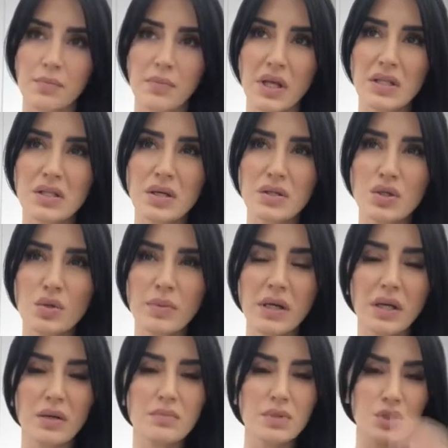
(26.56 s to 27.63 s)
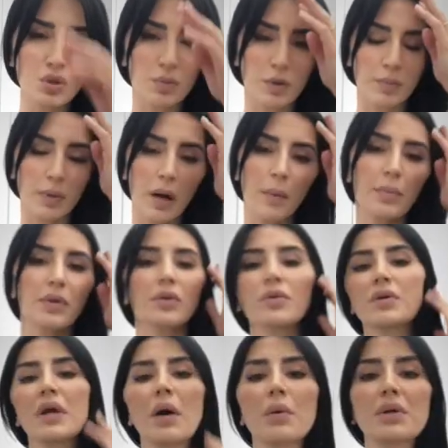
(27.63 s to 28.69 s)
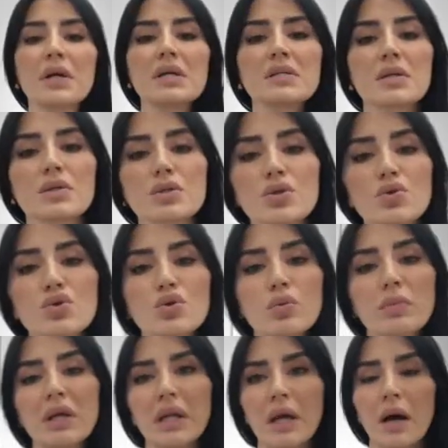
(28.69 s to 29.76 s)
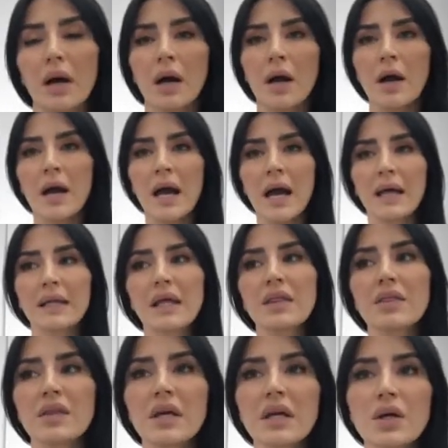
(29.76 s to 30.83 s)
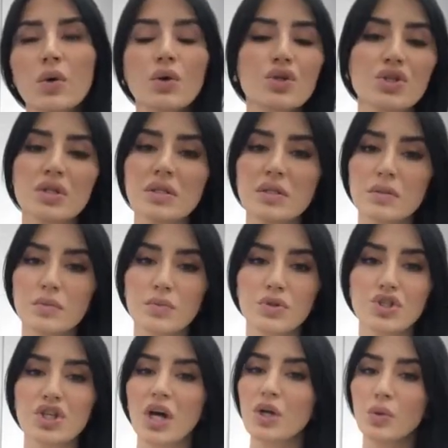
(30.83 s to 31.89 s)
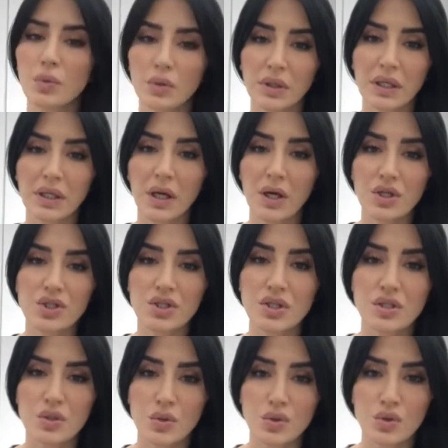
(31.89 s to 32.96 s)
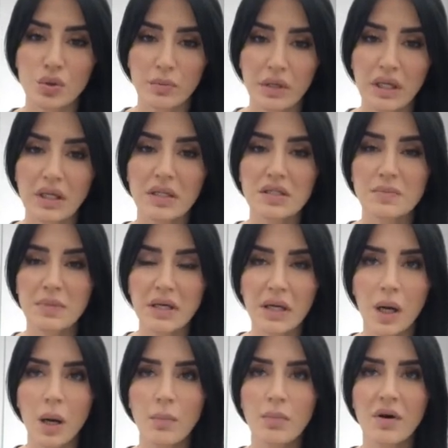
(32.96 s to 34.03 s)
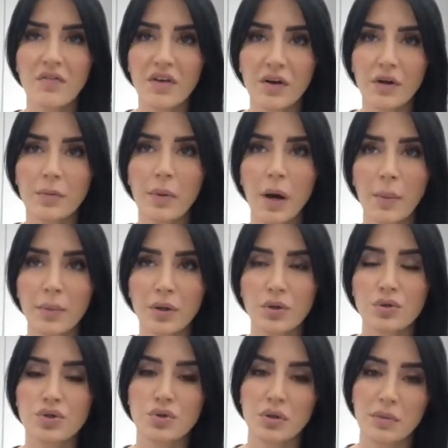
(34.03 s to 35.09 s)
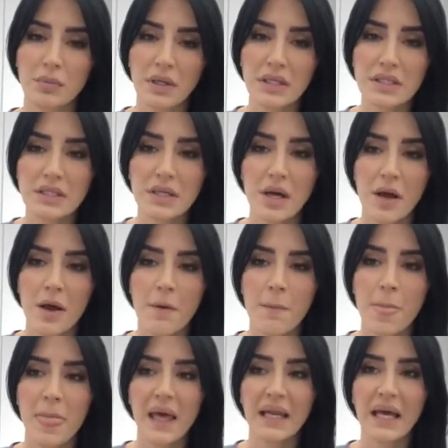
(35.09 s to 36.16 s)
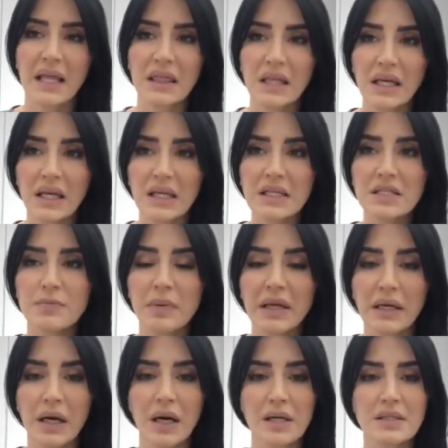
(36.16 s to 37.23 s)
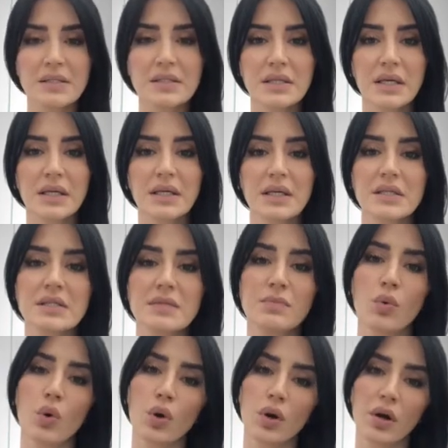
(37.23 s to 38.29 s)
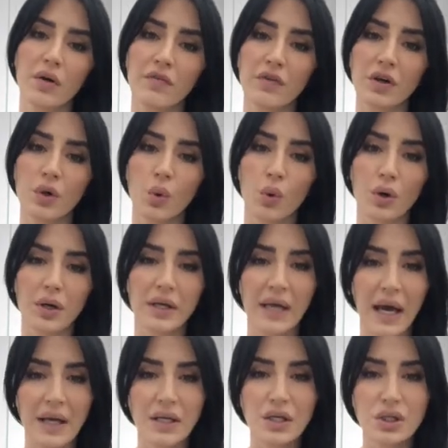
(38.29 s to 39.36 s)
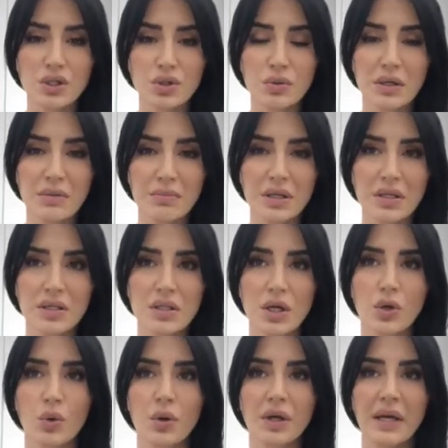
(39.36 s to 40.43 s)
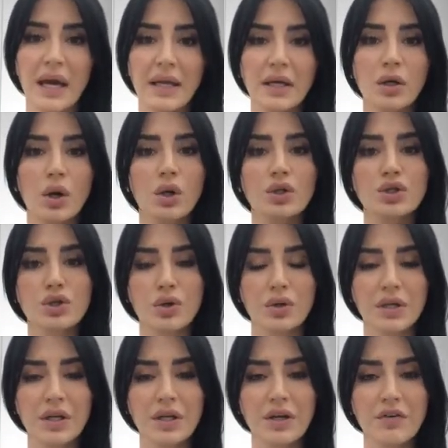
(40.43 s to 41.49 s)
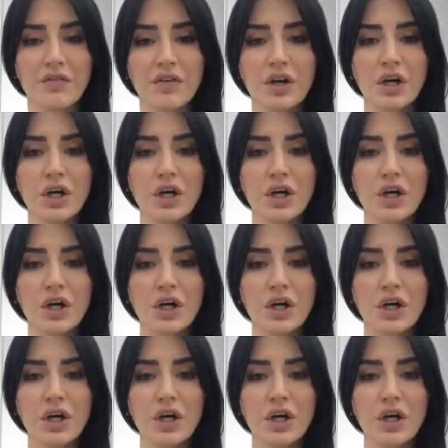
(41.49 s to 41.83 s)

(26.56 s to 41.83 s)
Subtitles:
it's also become super popular nowadays on social media. And I think, or just generally, not just social media, it's become a very popular treatment. And I think it's because it is more of an organic treatment, an organic alternative